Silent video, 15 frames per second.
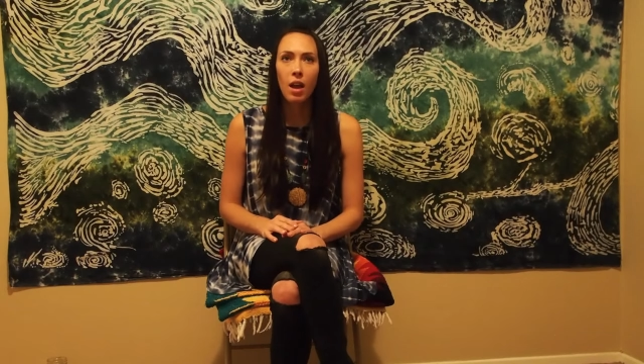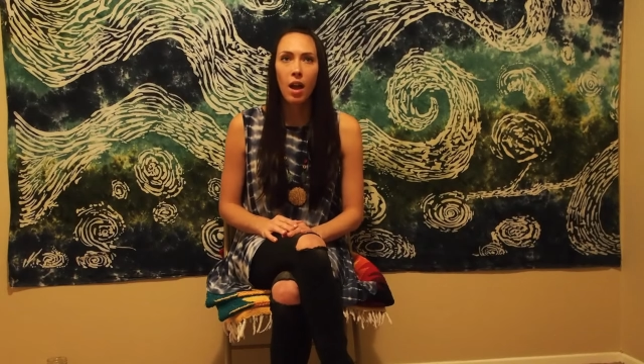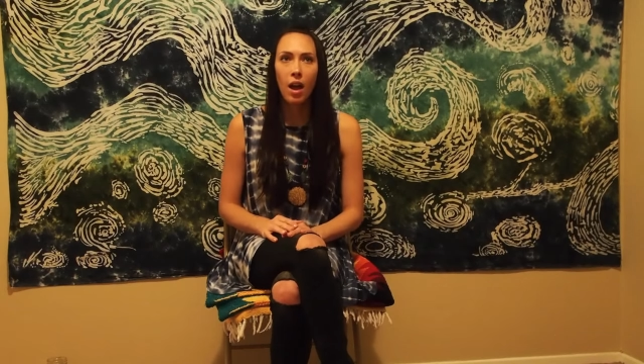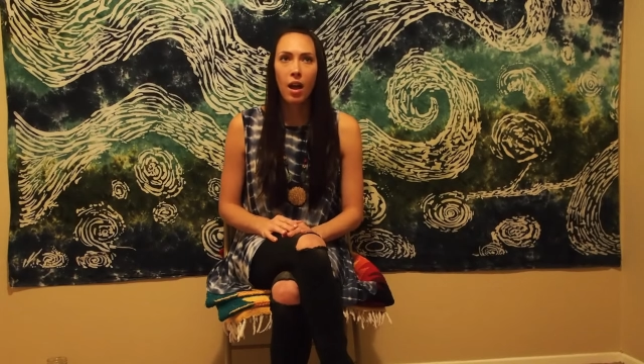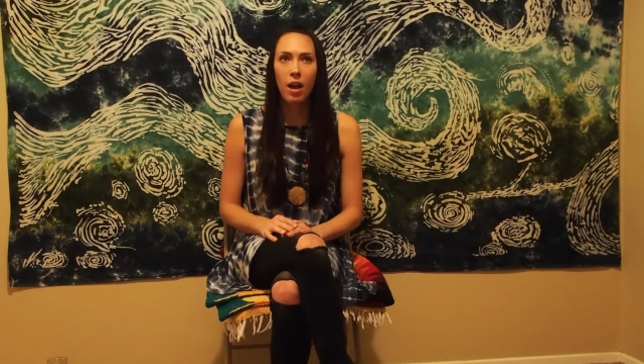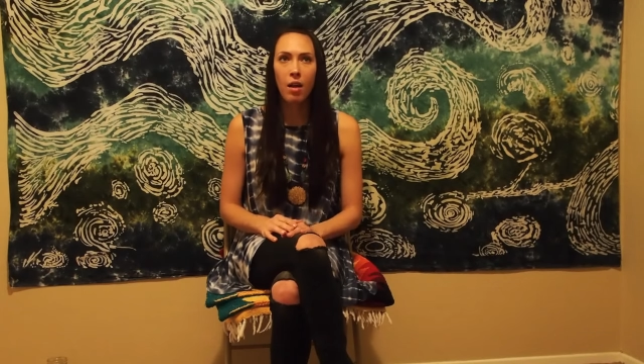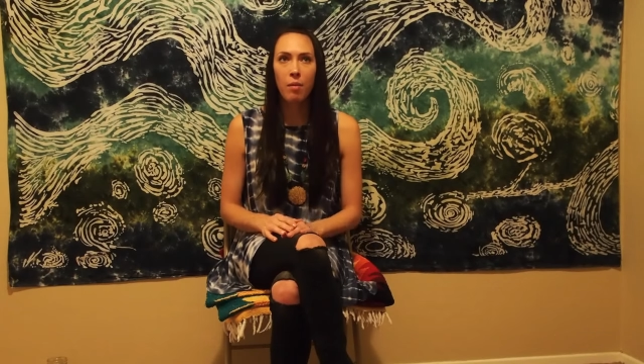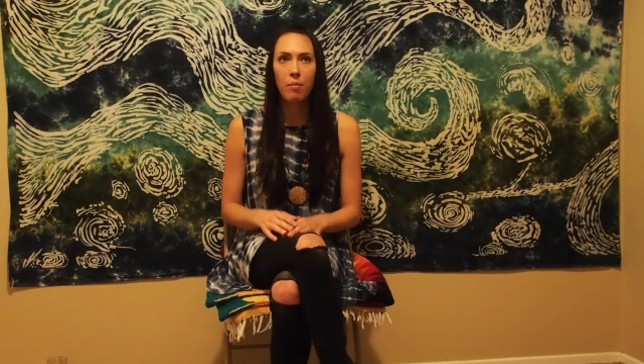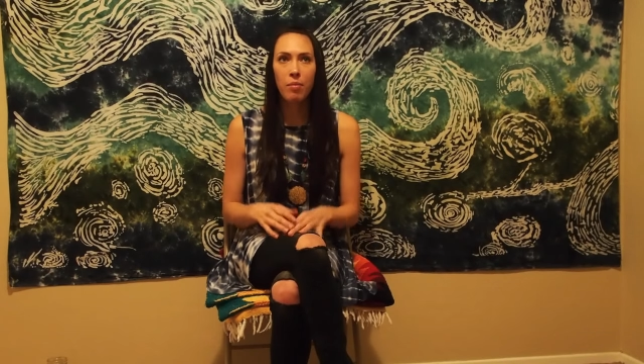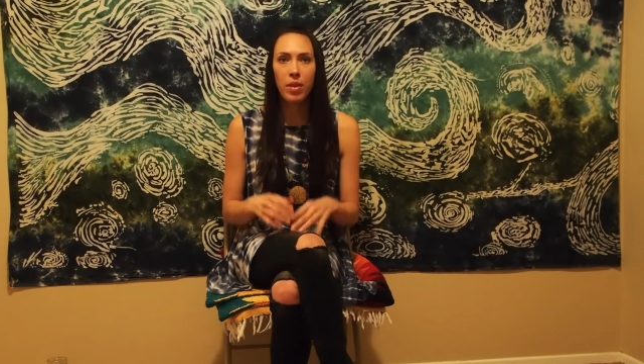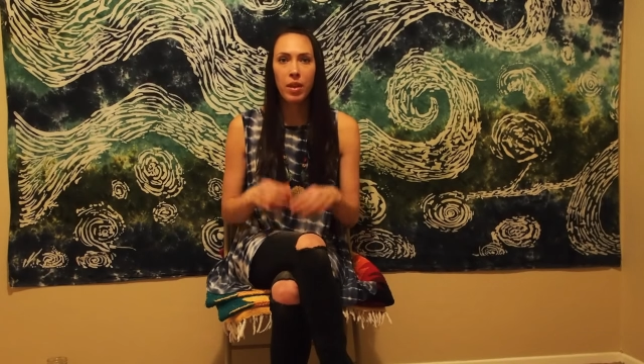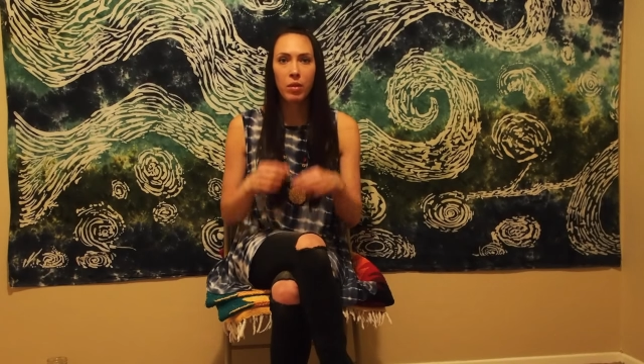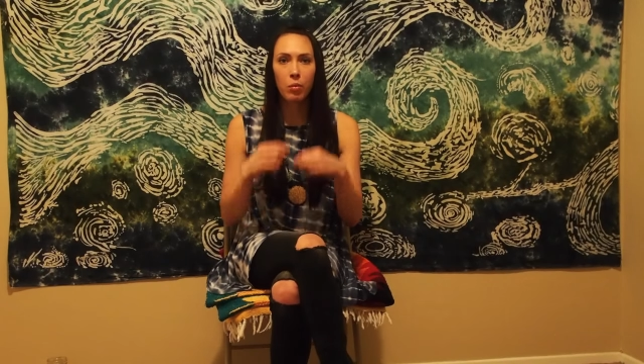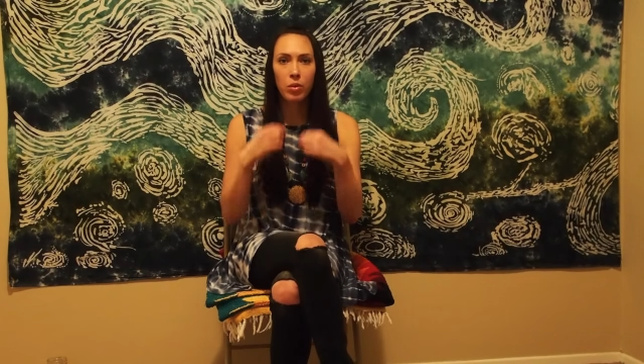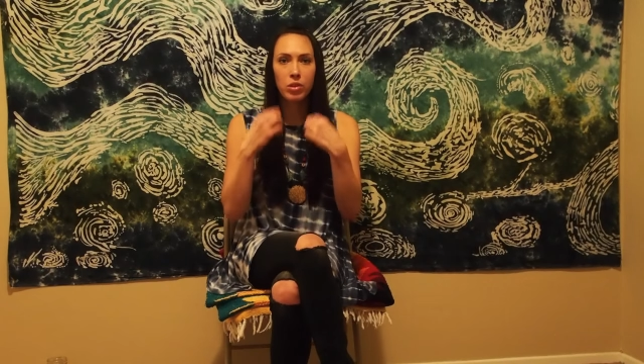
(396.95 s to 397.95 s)

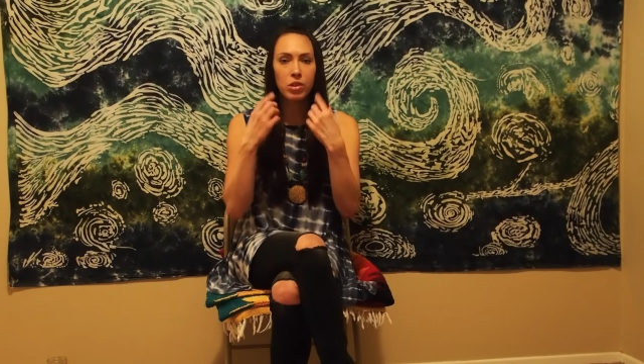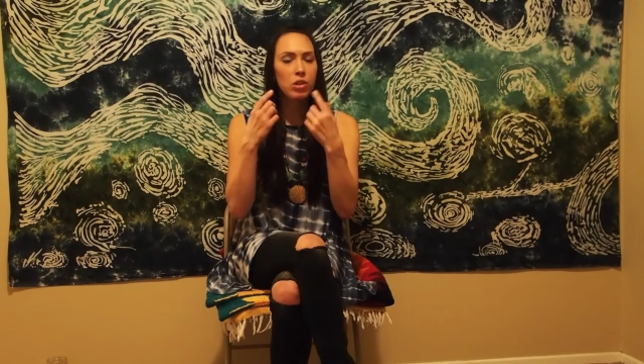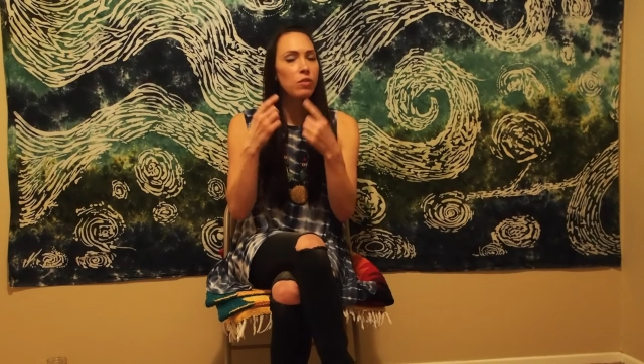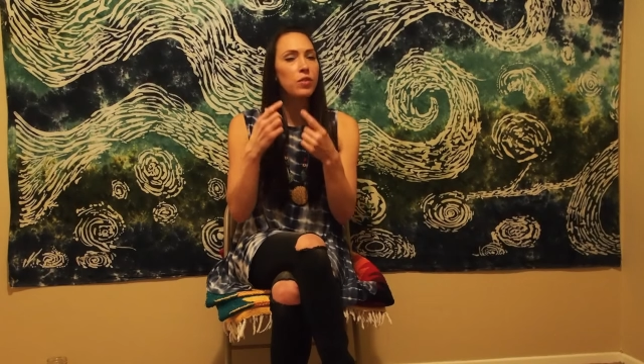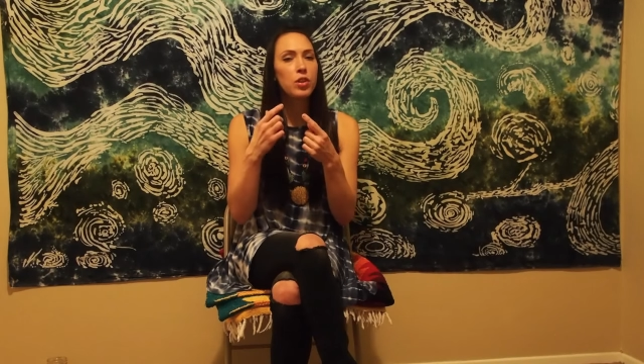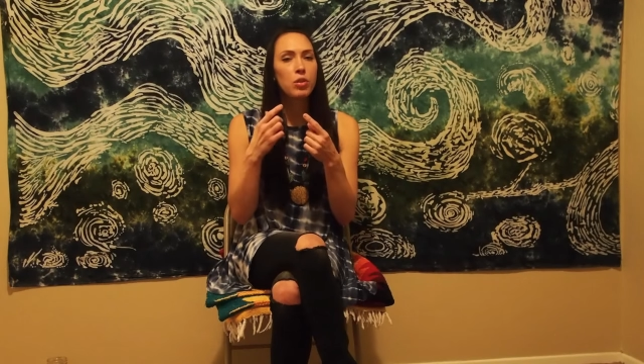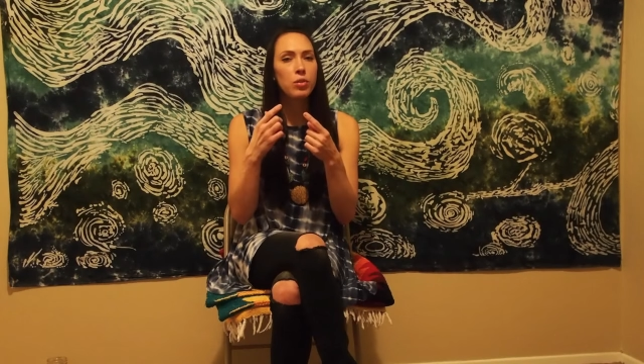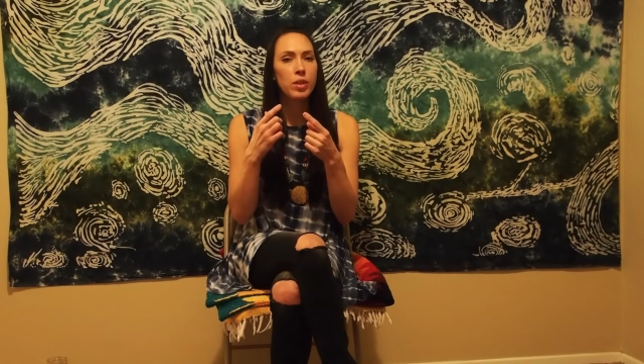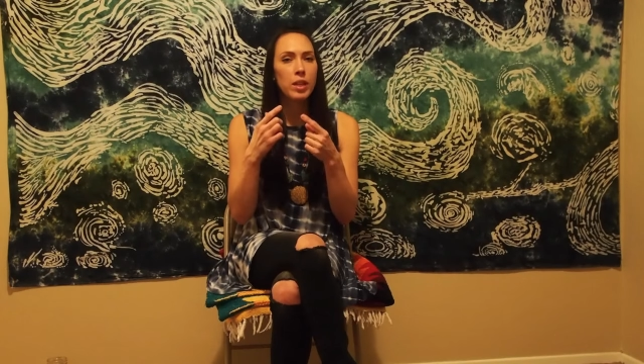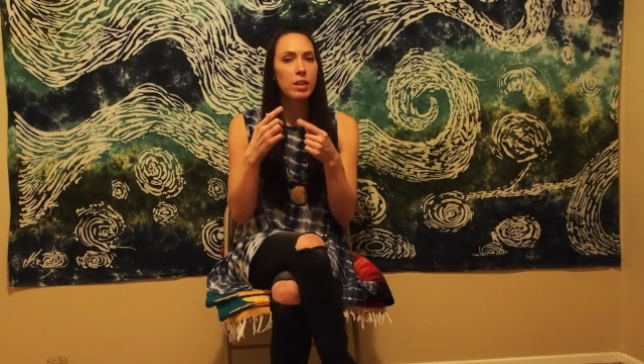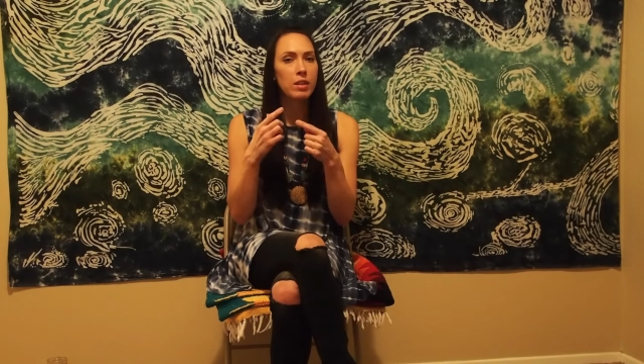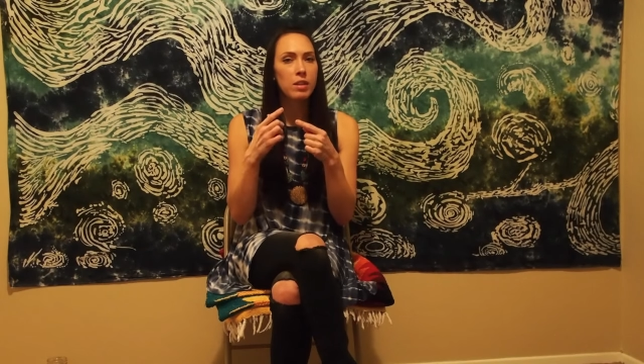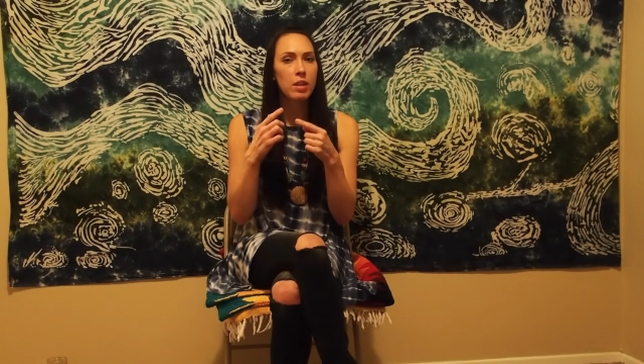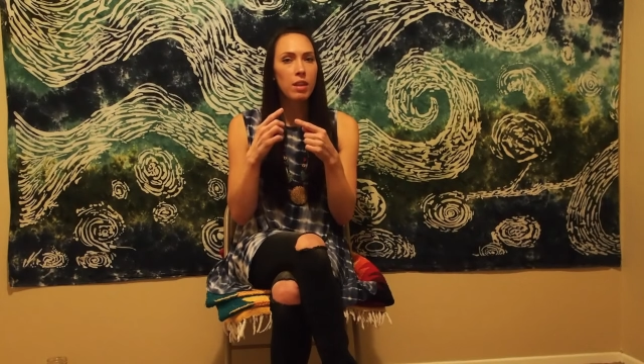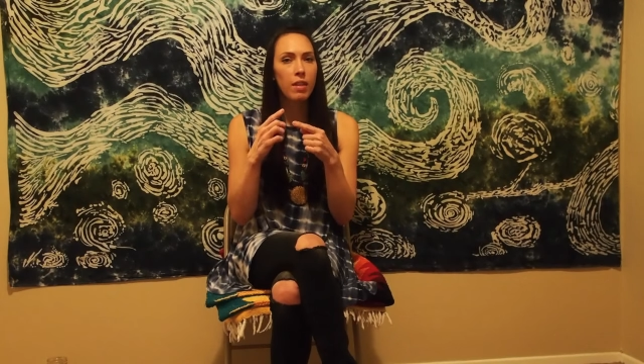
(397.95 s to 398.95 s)
then once you've tuned
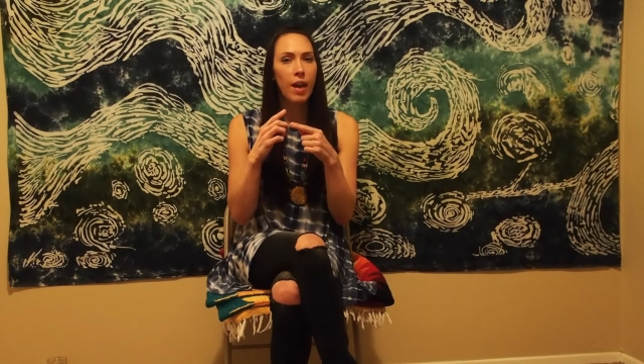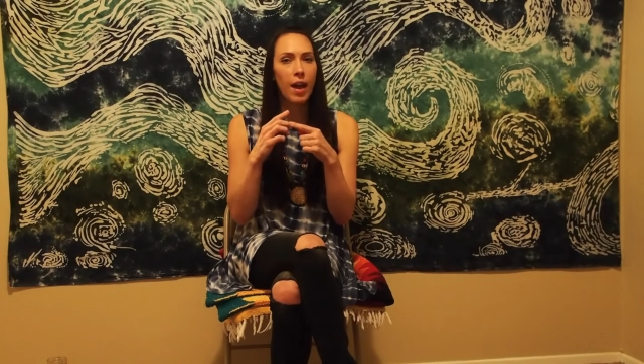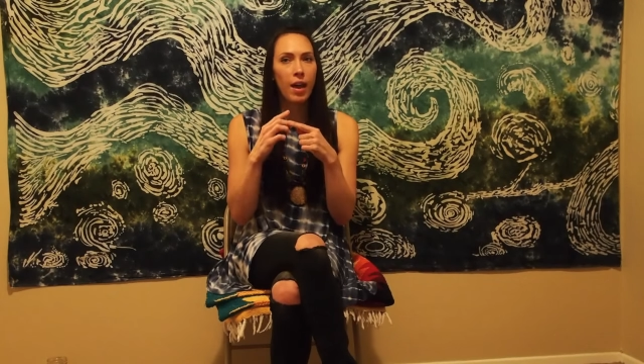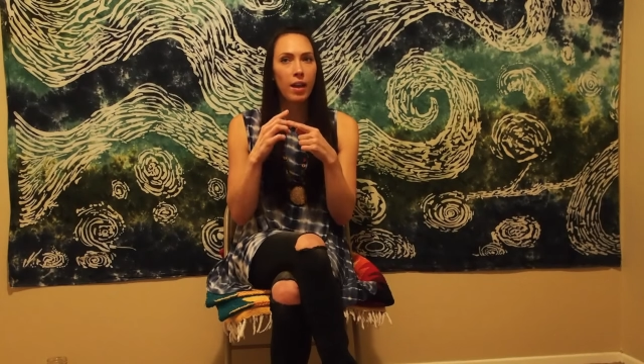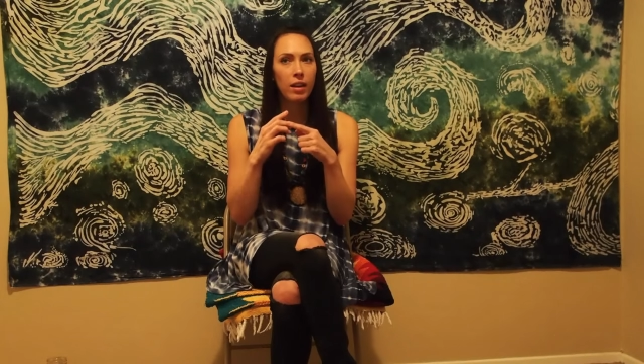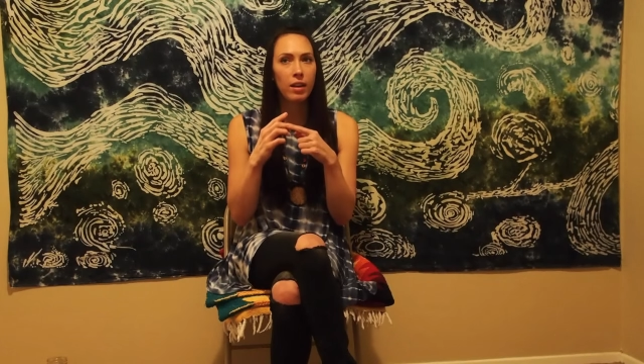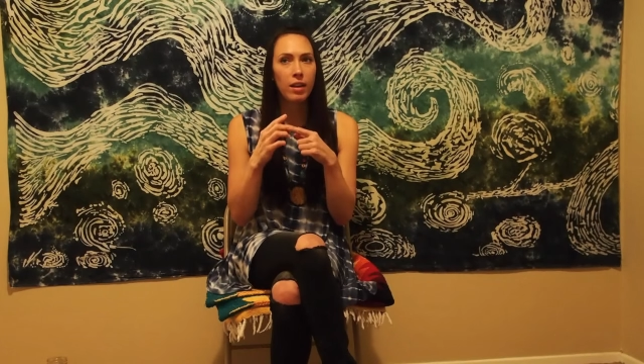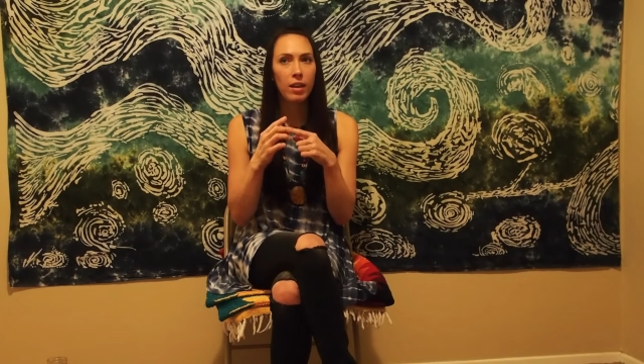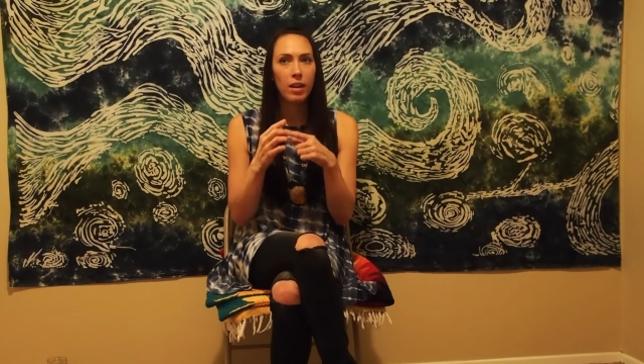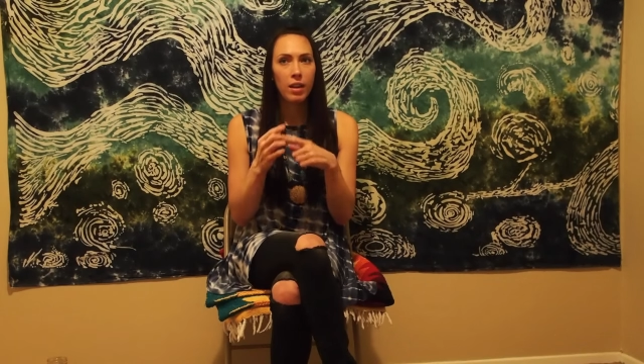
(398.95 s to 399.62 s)
into that